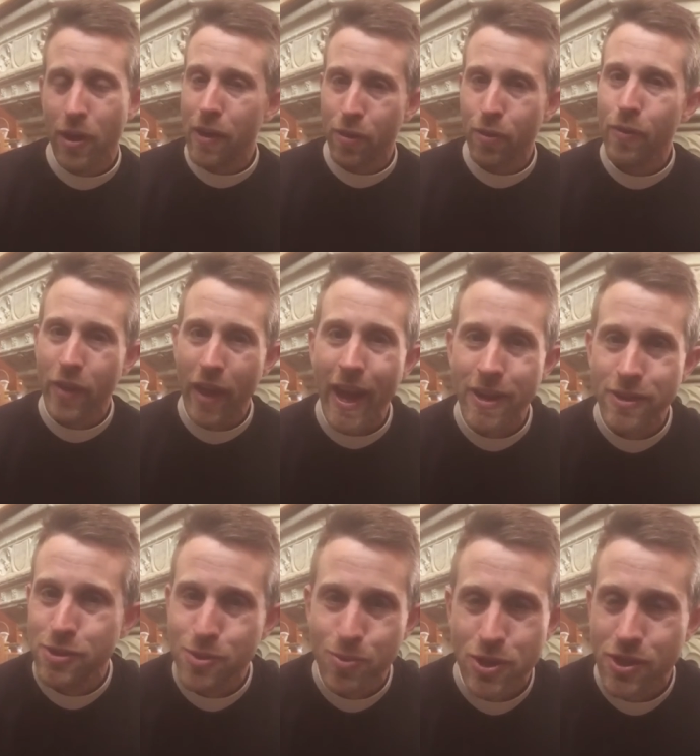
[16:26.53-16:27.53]
and thought that
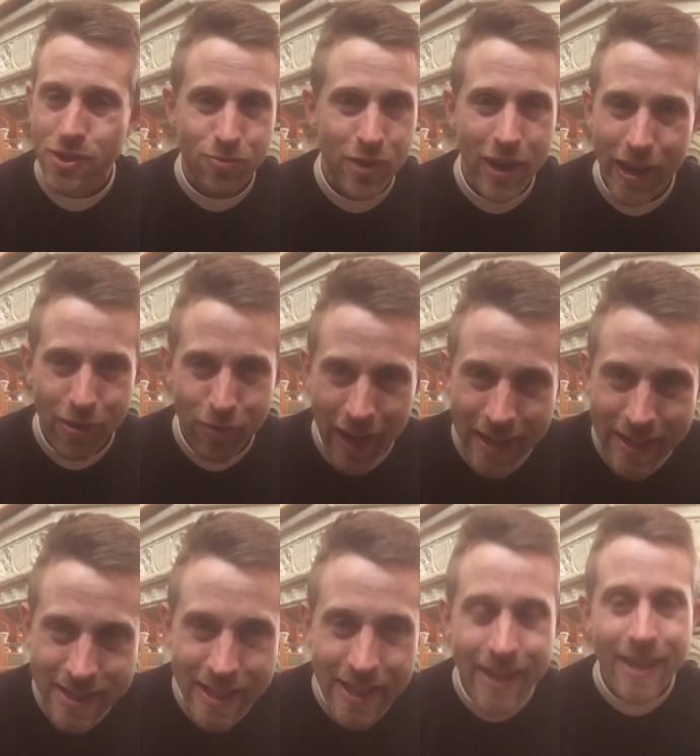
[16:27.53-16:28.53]
angels were just really
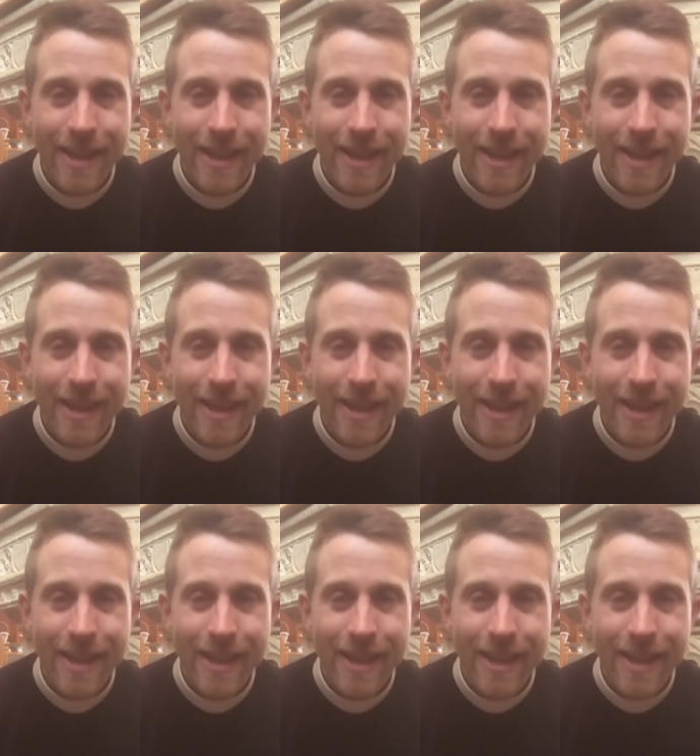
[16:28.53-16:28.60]
great.